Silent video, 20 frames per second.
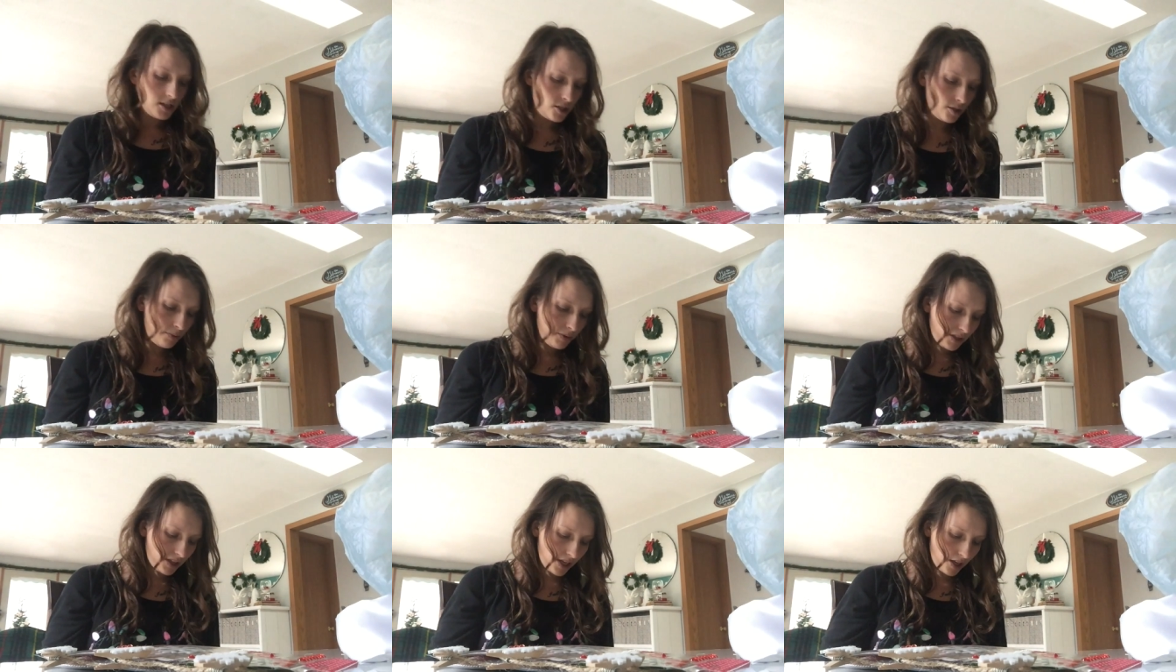
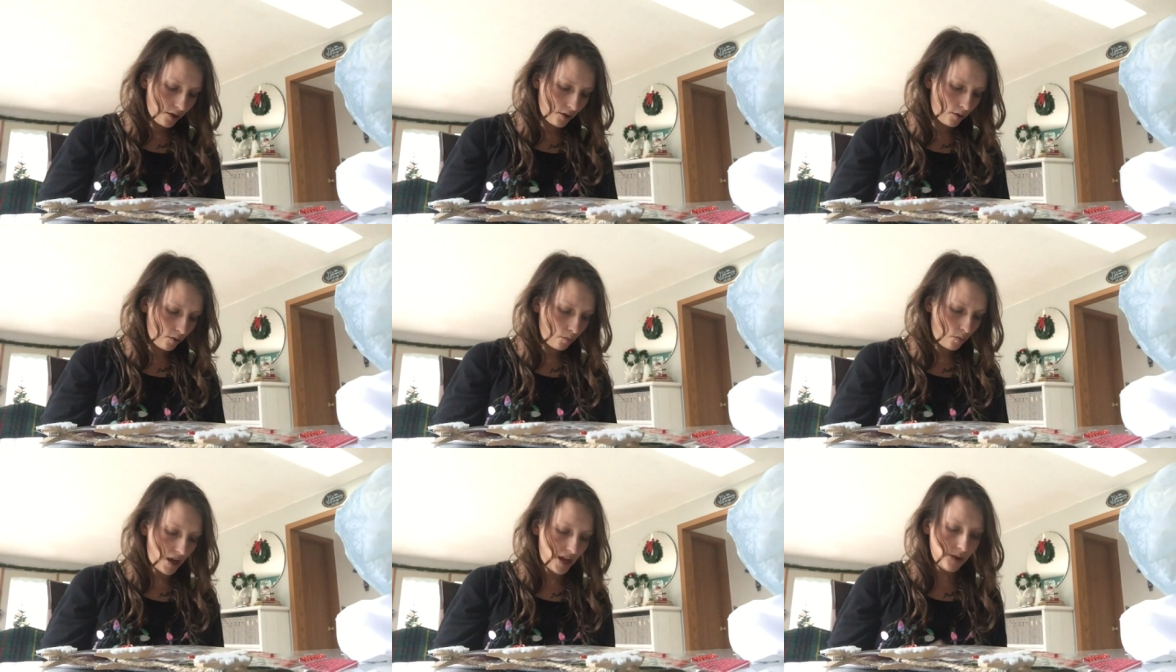super
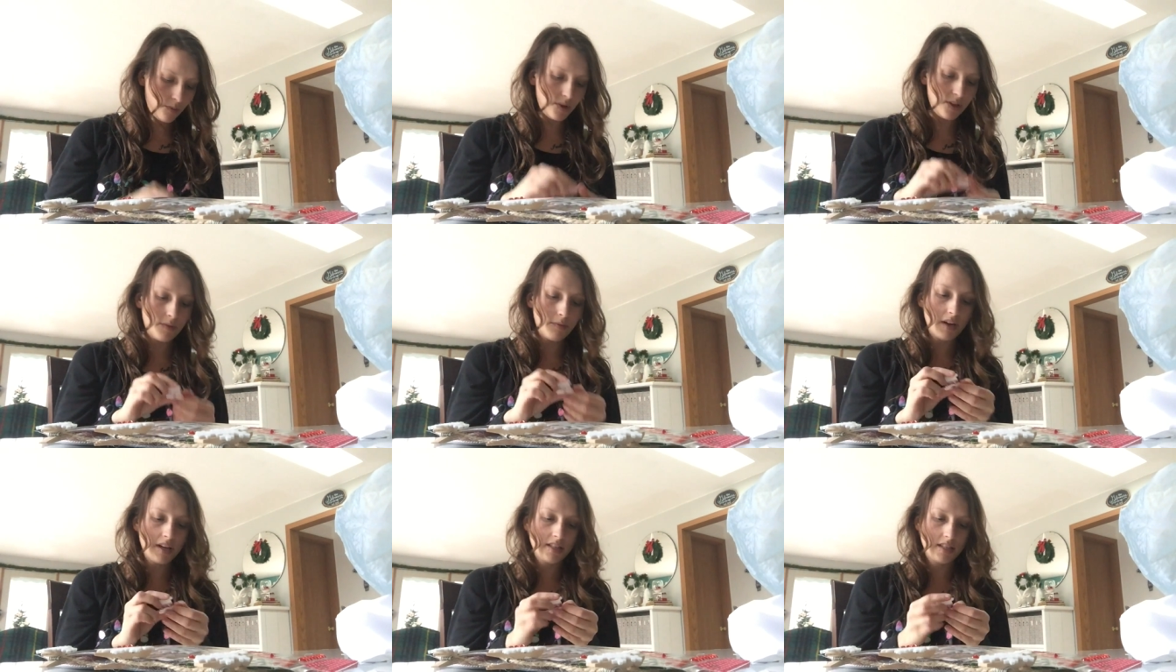cute, white
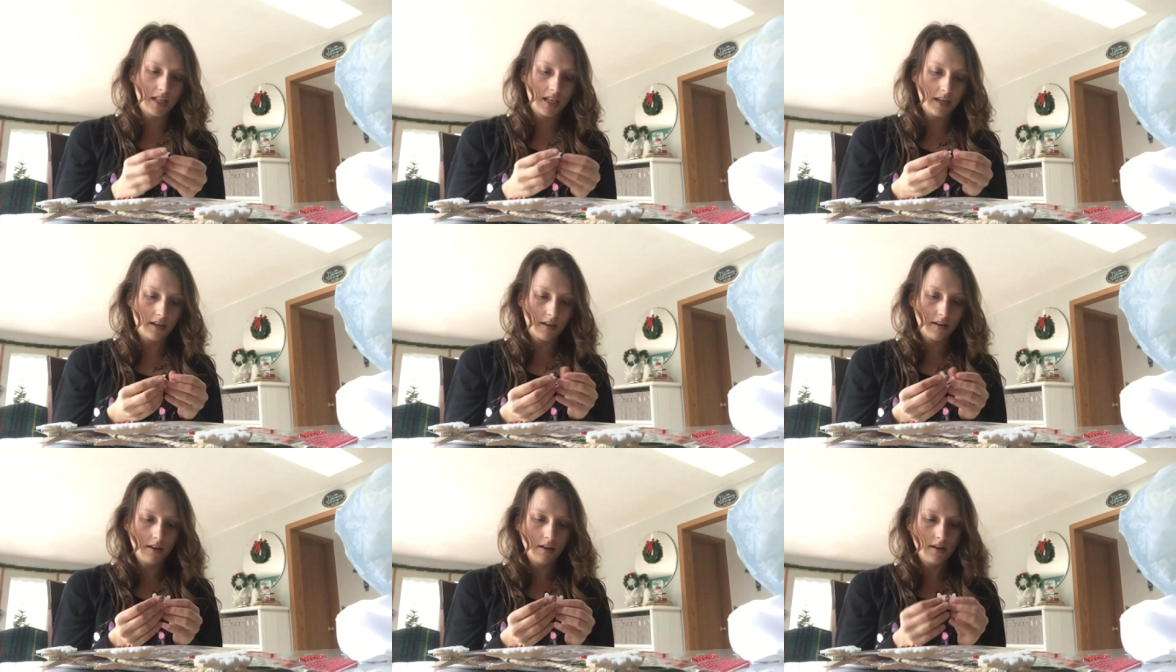with red
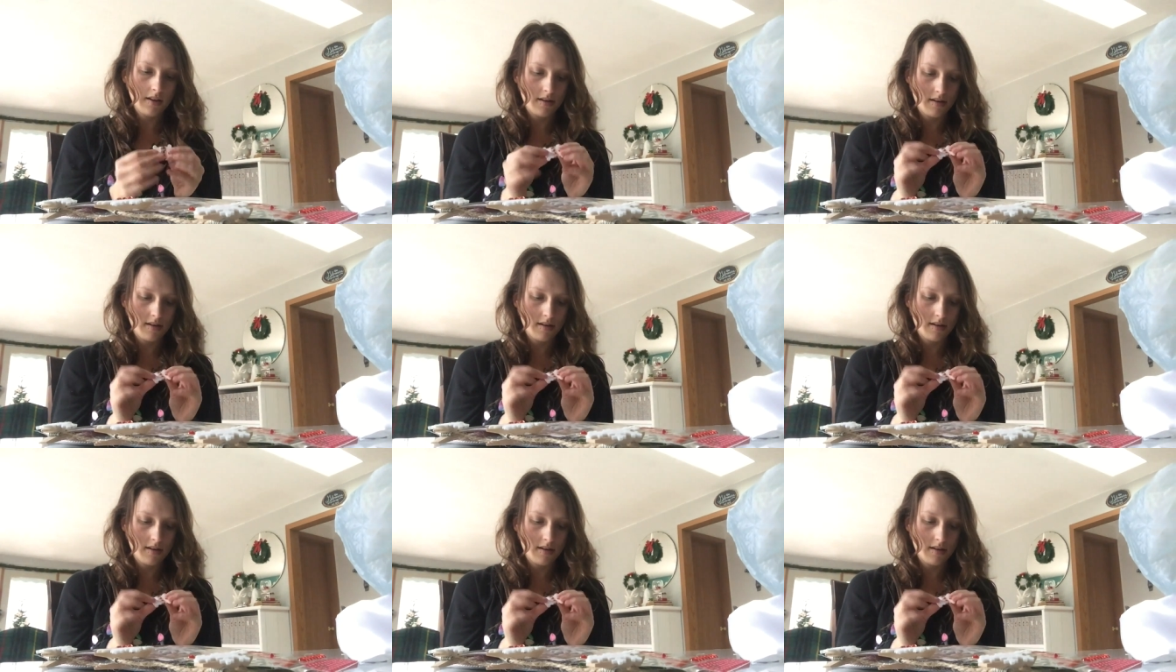deer.